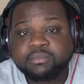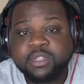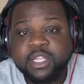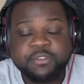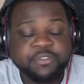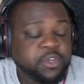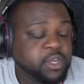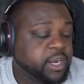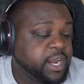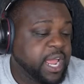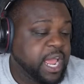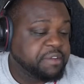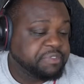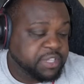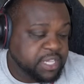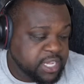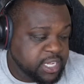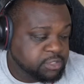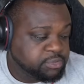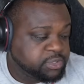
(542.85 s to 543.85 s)
If you're going to have
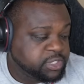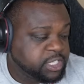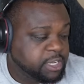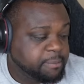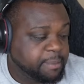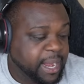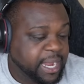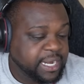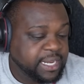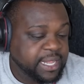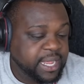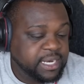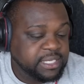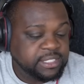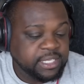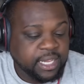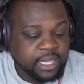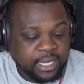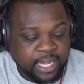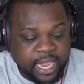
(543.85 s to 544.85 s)
kids with somebody, that is
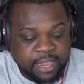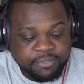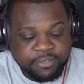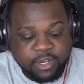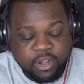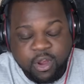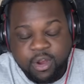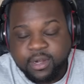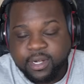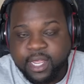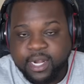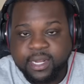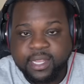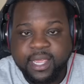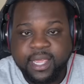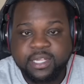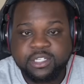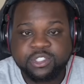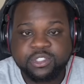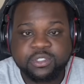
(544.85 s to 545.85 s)
a lifelong
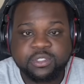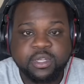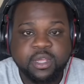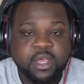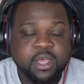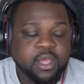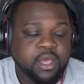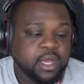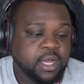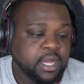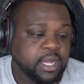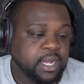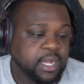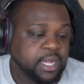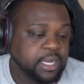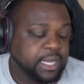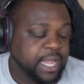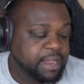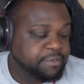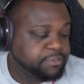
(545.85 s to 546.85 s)
dedication,
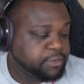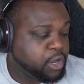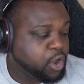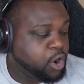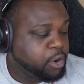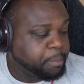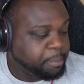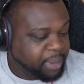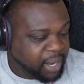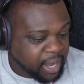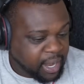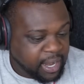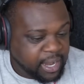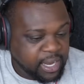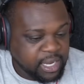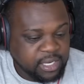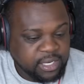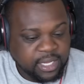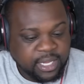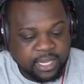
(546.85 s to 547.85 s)
a lifelong
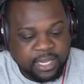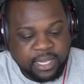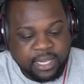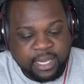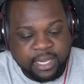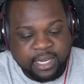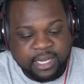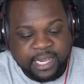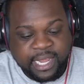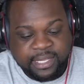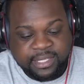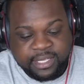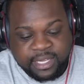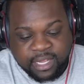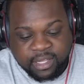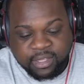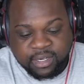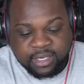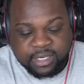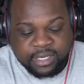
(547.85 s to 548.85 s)
bond. And at the
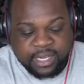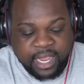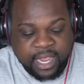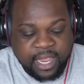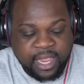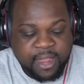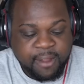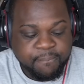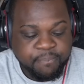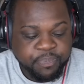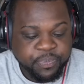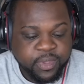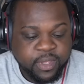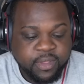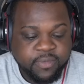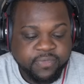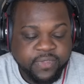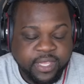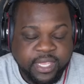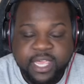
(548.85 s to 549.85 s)
end of the day,
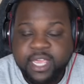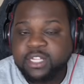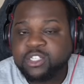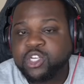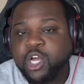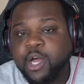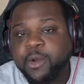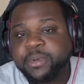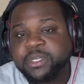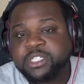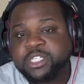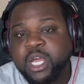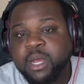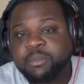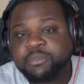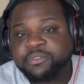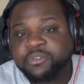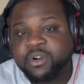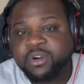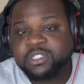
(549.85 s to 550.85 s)
the kids always
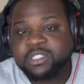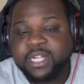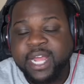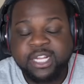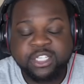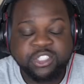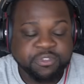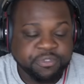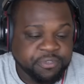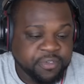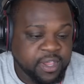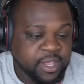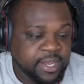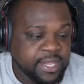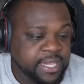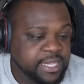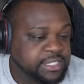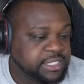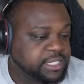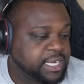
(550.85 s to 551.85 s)
come first, not your
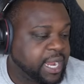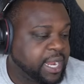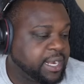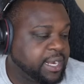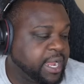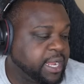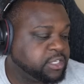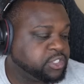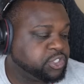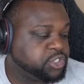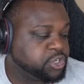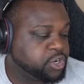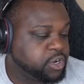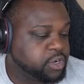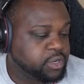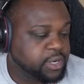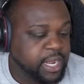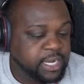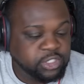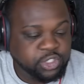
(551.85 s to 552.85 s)
feelings, not
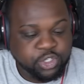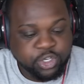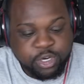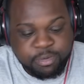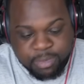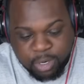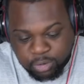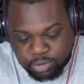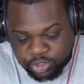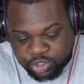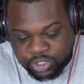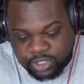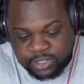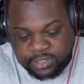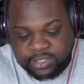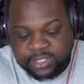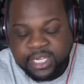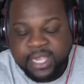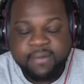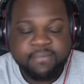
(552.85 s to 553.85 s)
your
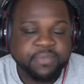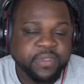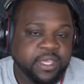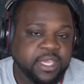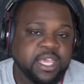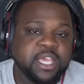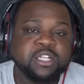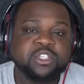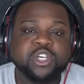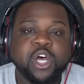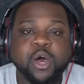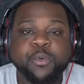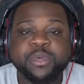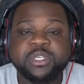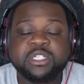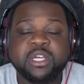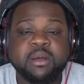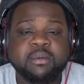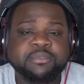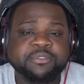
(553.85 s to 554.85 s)
emotions. The kids always
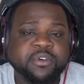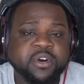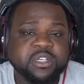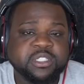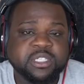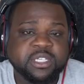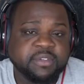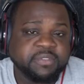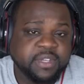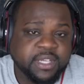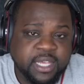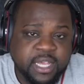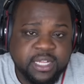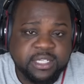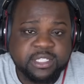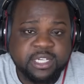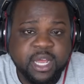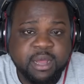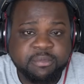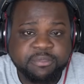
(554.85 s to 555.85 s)
come first, and if the
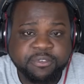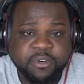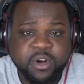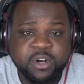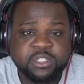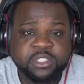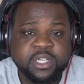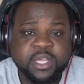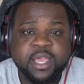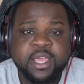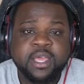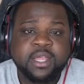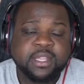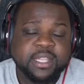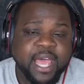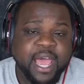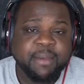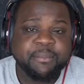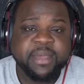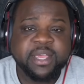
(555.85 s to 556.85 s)
kids come first,
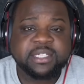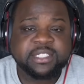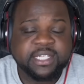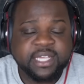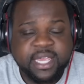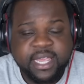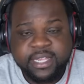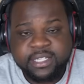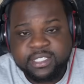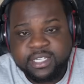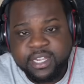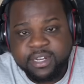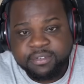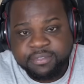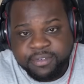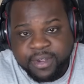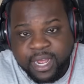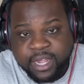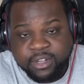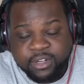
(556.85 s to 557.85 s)
that means the kids need a
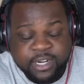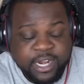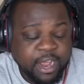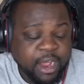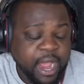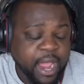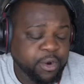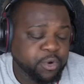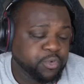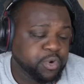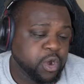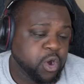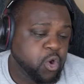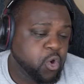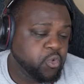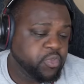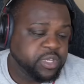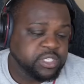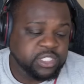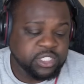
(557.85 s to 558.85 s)
father. Now, I don't
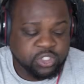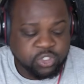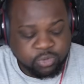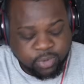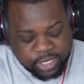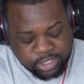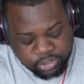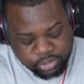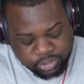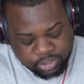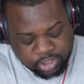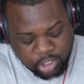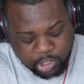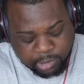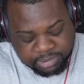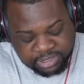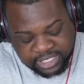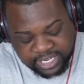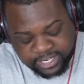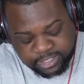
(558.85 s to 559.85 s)
know the situation or
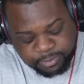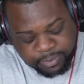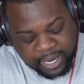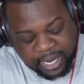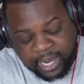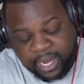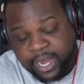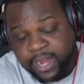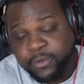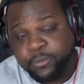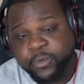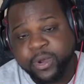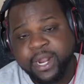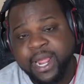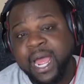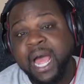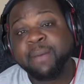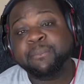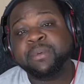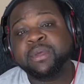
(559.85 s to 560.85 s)
circumstance behind what
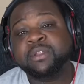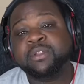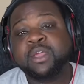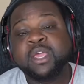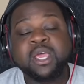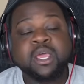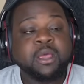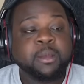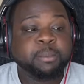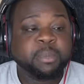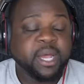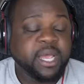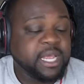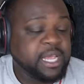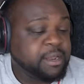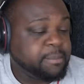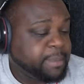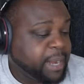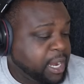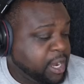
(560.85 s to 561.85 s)
happened, but
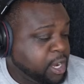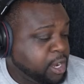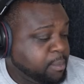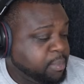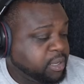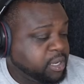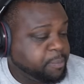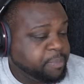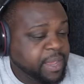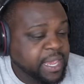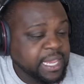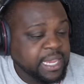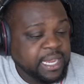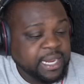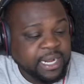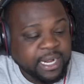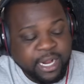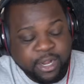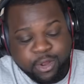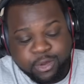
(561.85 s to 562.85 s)
in my humble opinion,
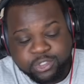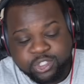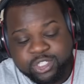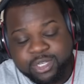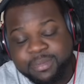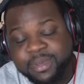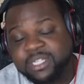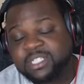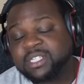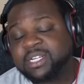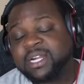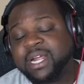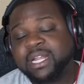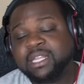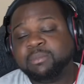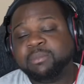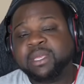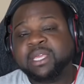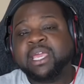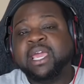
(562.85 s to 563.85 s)
and I know she mentioned it at
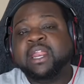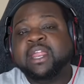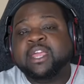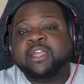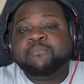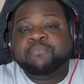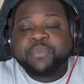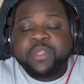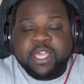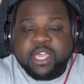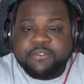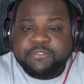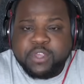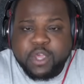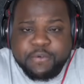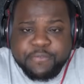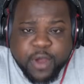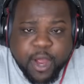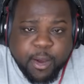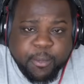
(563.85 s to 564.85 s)
the beginning, if
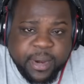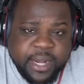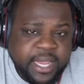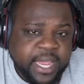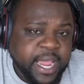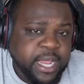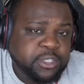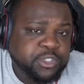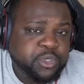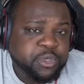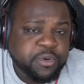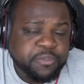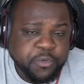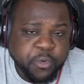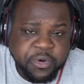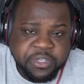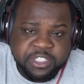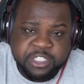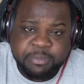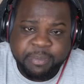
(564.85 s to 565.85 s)
you've already had 2
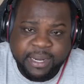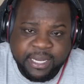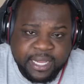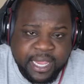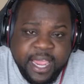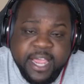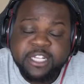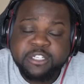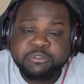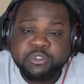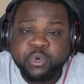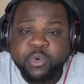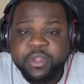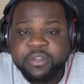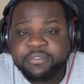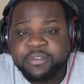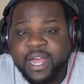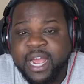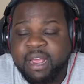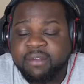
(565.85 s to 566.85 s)
divorces by the age of
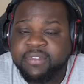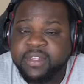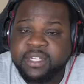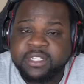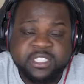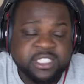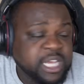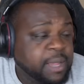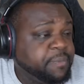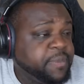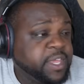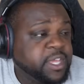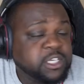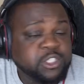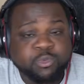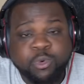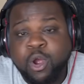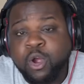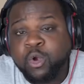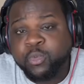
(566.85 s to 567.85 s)
25, then something
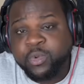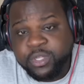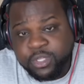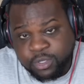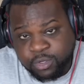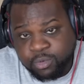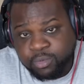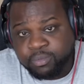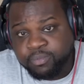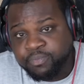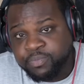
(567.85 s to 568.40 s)
is wrong with you.